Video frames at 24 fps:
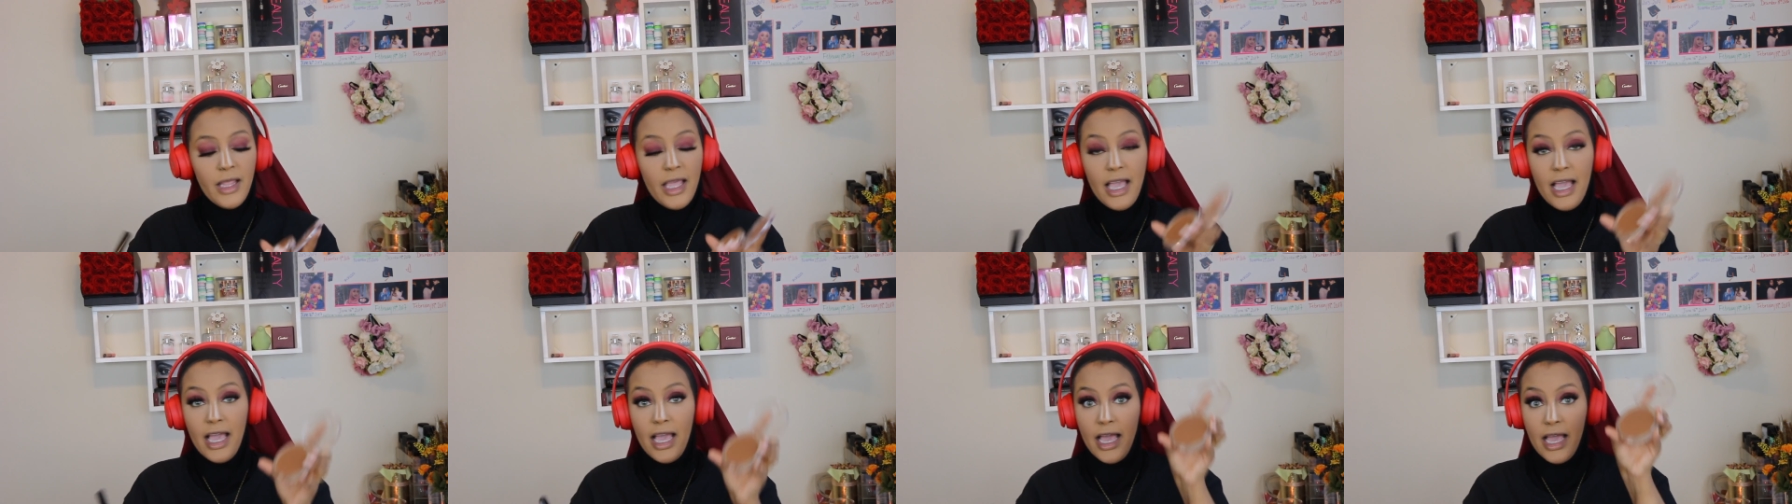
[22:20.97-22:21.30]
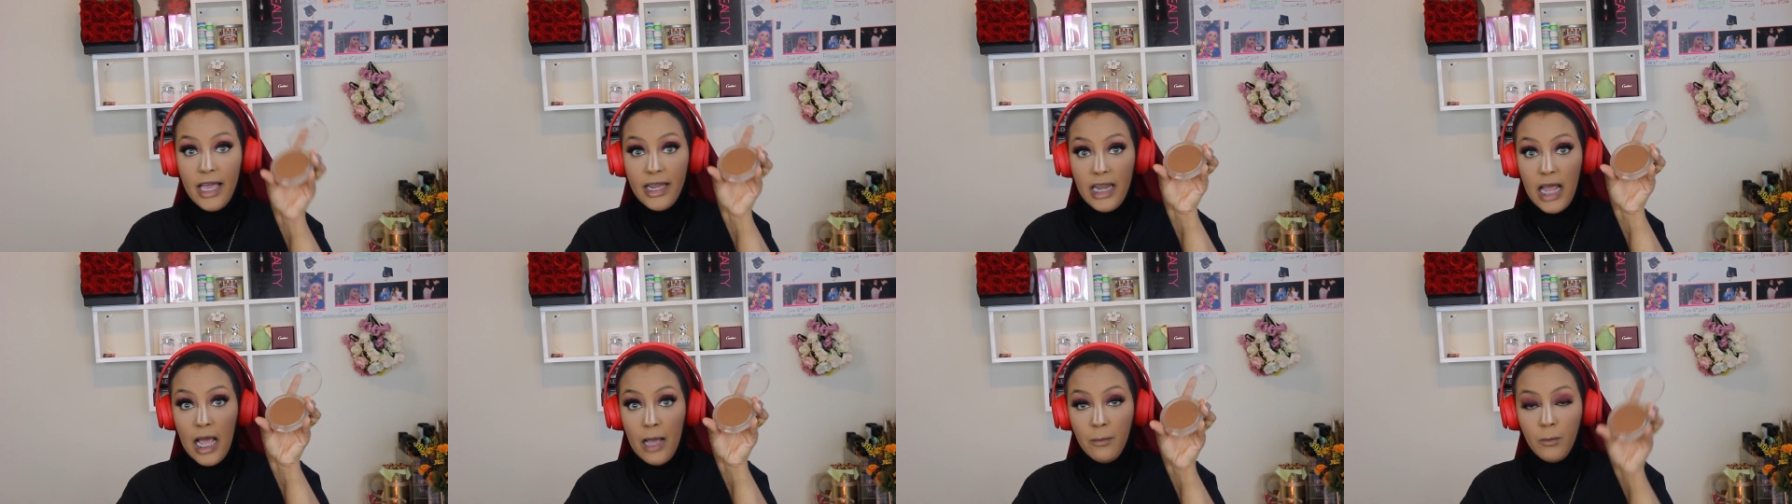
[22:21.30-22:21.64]

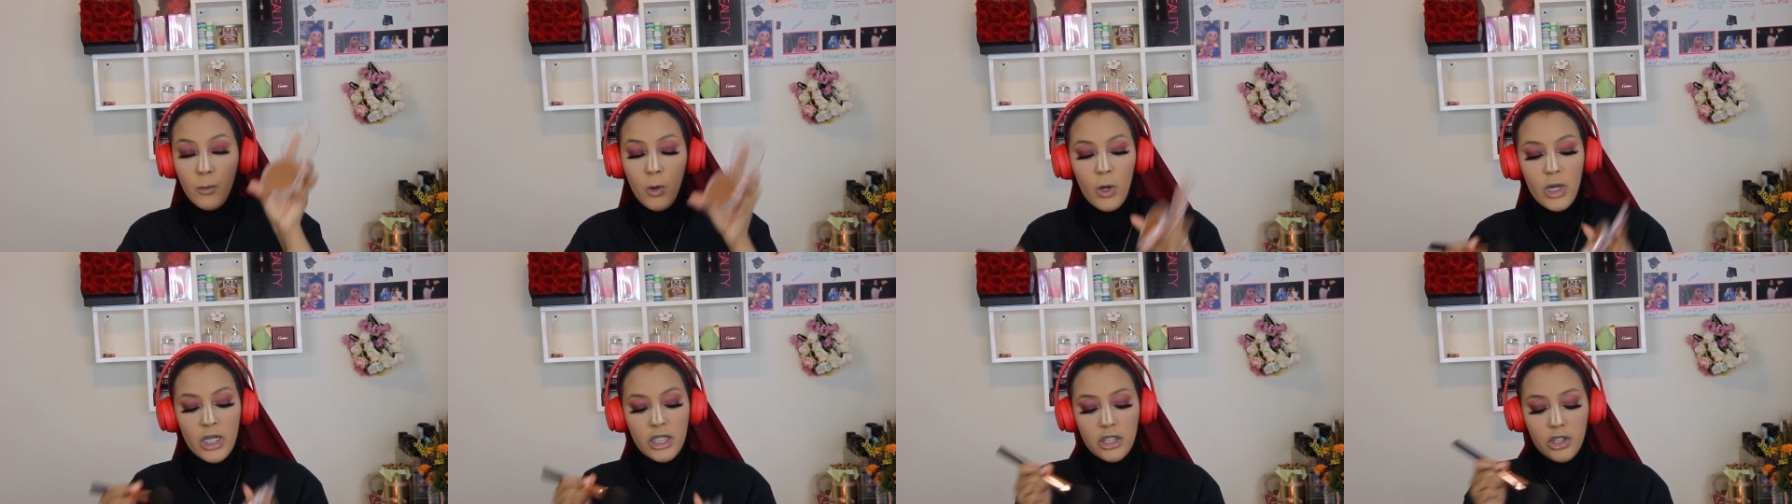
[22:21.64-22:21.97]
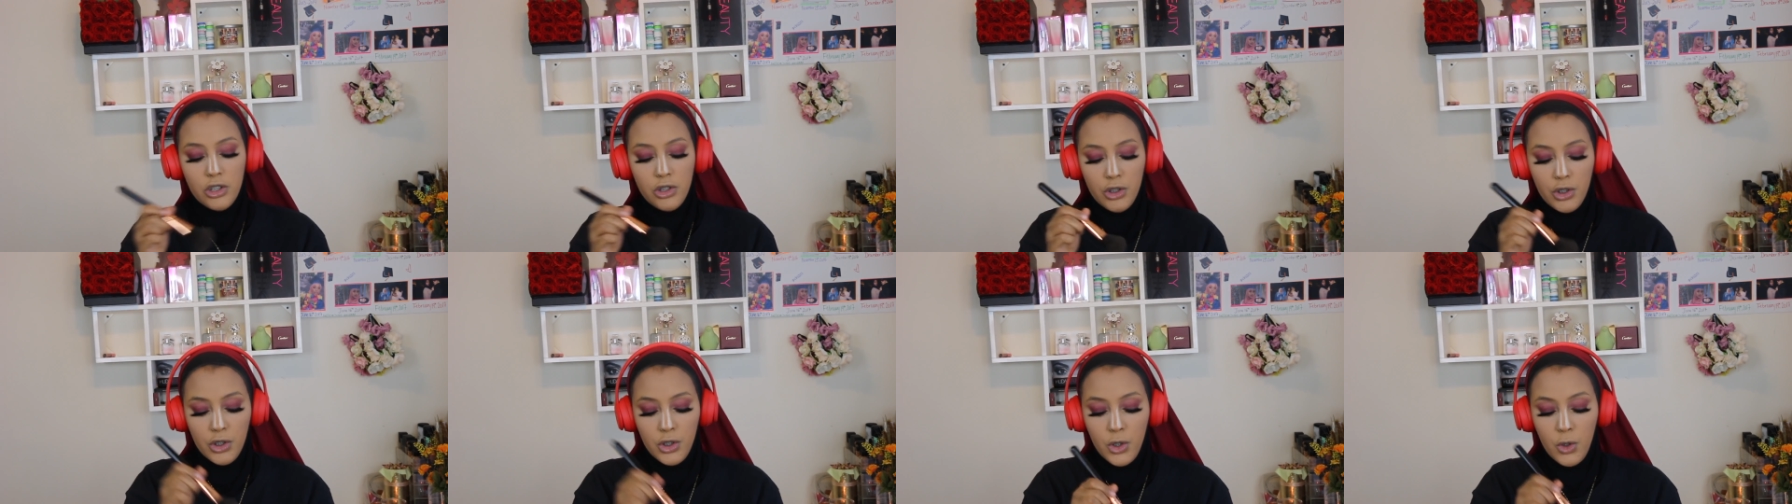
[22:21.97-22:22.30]
and I'm going
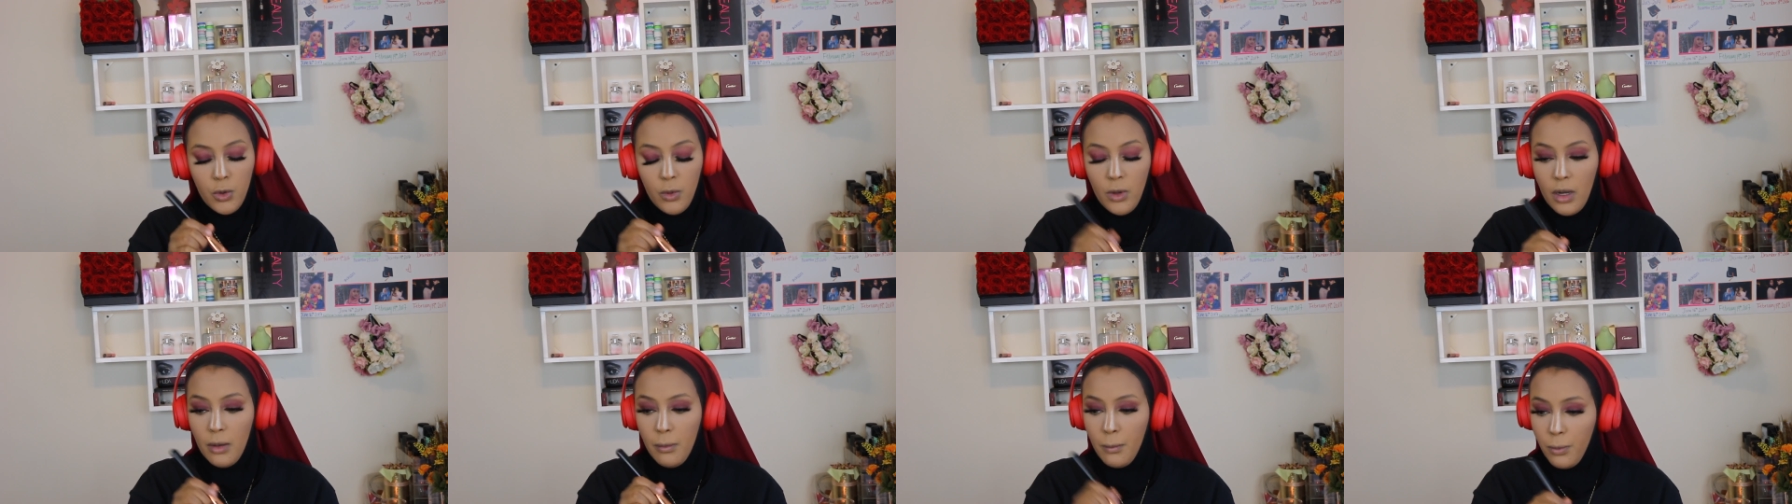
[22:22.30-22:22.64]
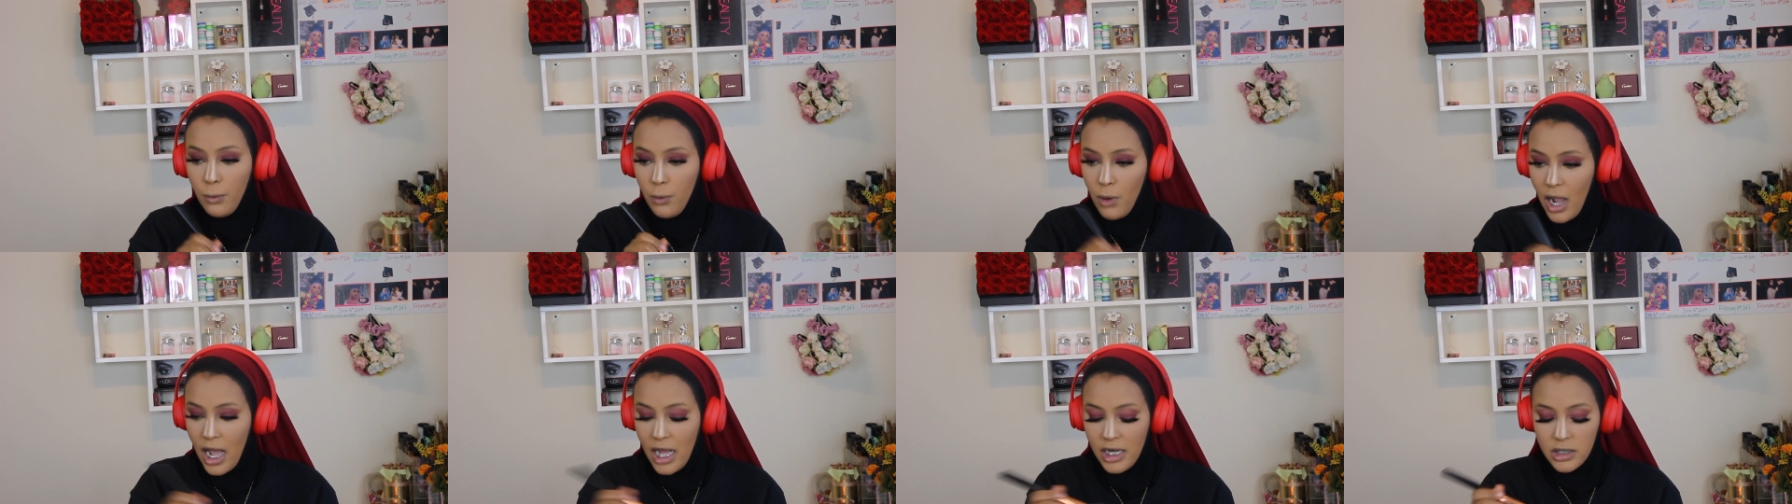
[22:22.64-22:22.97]
to
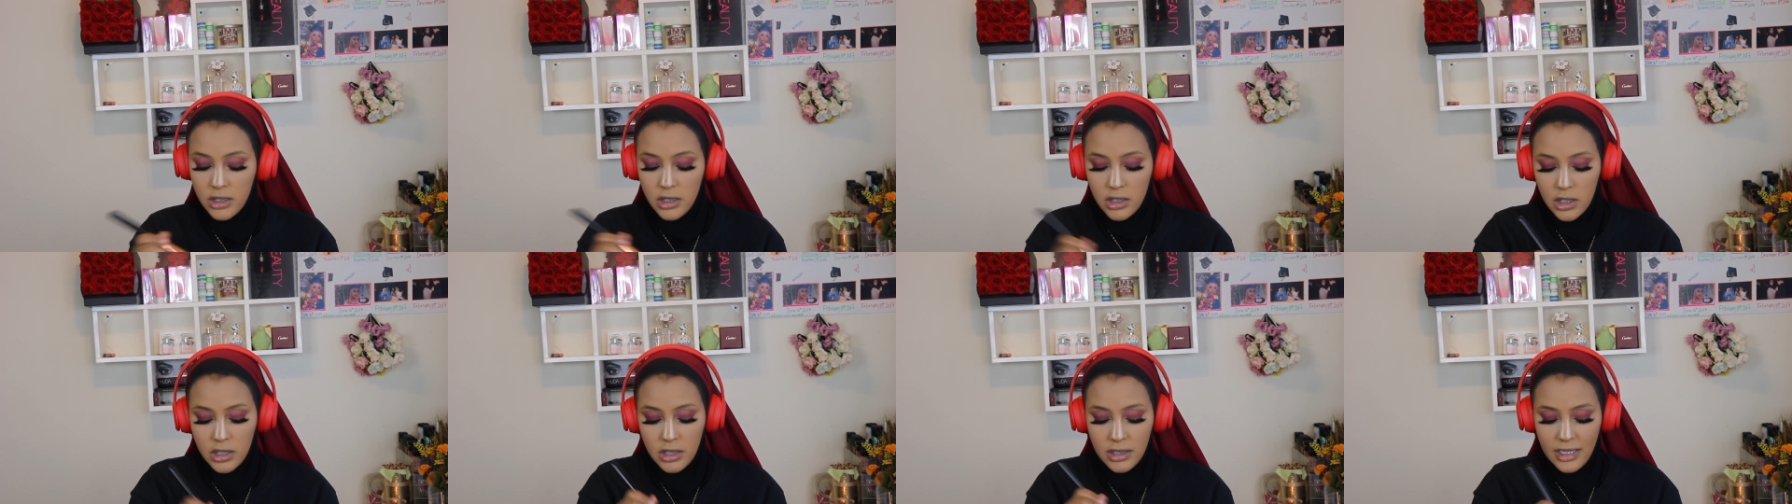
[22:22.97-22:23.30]
bronze